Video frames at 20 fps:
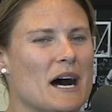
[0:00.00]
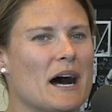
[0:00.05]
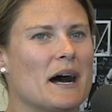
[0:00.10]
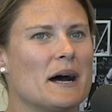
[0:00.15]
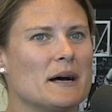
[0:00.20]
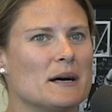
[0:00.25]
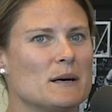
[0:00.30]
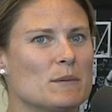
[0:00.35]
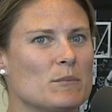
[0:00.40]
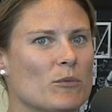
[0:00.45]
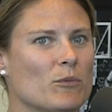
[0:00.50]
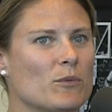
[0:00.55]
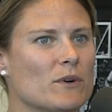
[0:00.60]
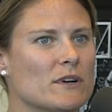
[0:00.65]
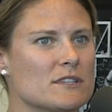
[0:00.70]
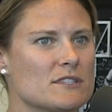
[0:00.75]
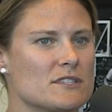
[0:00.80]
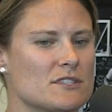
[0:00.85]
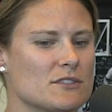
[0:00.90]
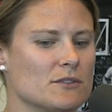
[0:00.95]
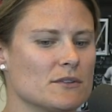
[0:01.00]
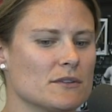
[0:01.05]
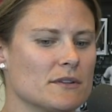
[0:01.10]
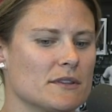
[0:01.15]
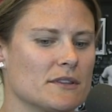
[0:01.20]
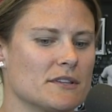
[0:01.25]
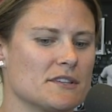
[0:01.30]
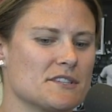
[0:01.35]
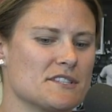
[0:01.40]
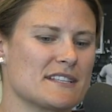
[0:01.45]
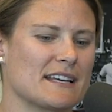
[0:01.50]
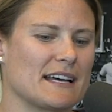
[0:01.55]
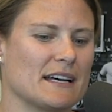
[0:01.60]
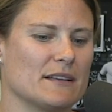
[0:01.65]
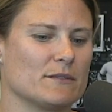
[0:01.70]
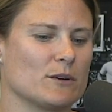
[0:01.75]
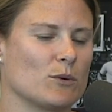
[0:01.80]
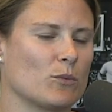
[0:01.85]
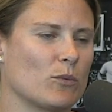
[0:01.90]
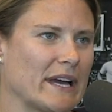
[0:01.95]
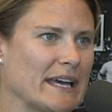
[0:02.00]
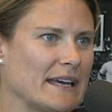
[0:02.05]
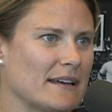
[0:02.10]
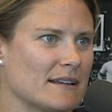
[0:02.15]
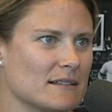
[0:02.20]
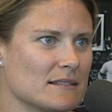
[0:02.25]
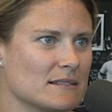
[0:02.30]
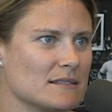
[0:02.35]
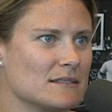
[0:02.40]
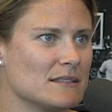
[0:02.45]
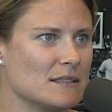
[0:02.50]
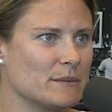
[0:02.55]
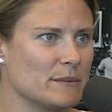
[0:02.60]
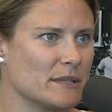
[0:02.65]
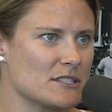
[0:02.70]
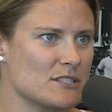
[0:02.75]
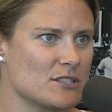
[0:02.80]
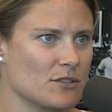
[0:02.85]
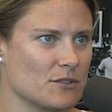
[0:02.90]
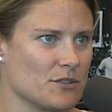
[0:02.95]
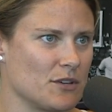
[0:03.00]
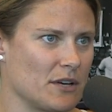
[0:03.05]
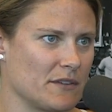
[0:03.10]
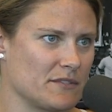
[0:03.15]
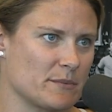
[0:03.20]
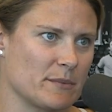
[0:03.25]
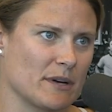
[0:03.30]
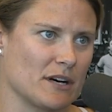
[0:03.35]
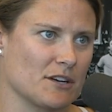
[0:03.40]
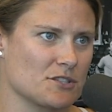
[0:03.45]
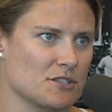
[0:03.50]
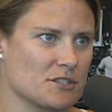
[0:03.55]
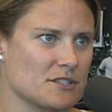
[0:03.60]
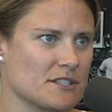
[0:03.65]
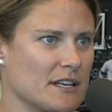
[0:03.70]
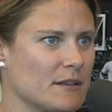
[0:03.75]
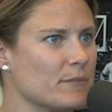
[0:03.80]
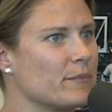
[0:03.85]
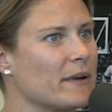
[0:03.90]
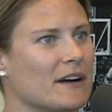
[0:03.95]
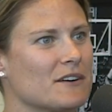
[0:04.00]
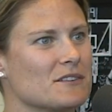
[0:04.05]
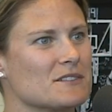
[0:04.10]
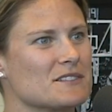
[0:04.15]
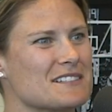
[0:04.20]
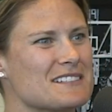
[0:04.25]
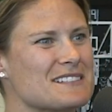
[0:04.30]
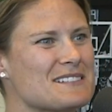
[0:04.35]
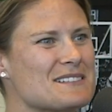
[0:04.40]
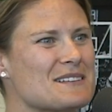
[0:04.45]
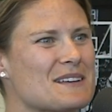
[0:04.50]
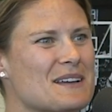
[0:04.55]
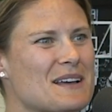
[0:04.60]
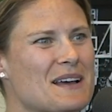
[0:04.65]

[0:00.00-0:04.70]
Um. Well, so there's kind of a weight limit, so you have to be 110 pounds